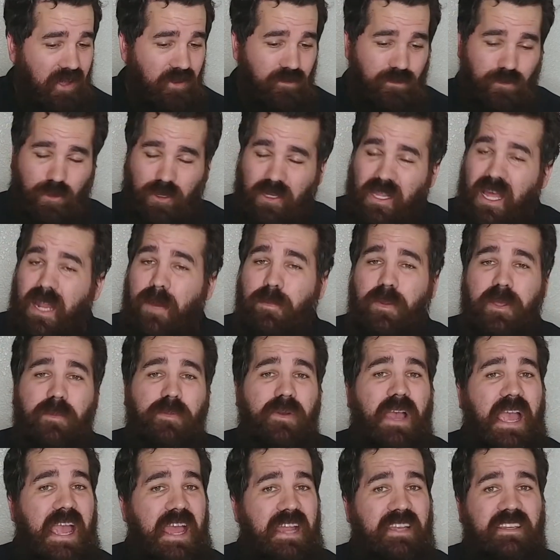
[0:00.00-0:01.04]
for a lot of people,
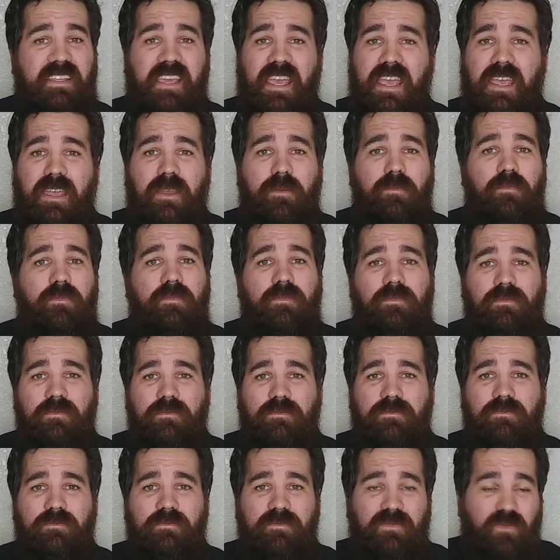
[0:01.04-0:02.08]
Endgame
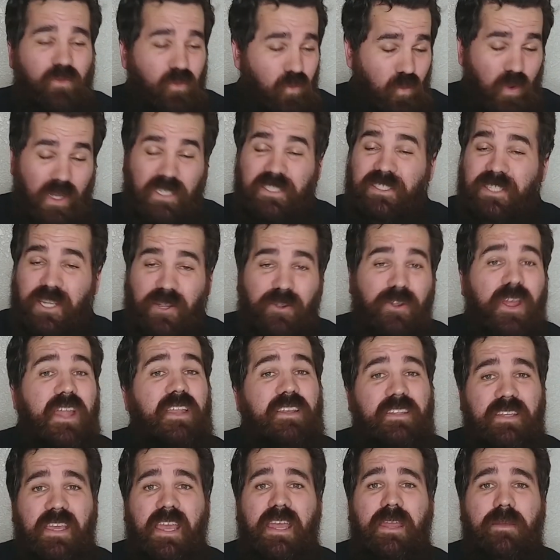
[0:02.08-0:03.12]
was their
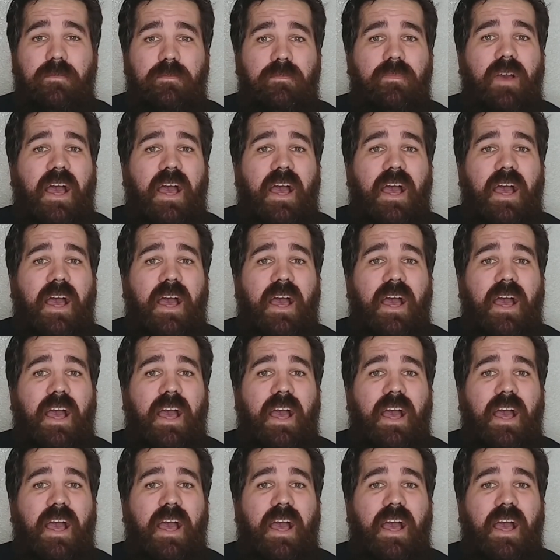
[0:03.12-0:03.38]
Endgame.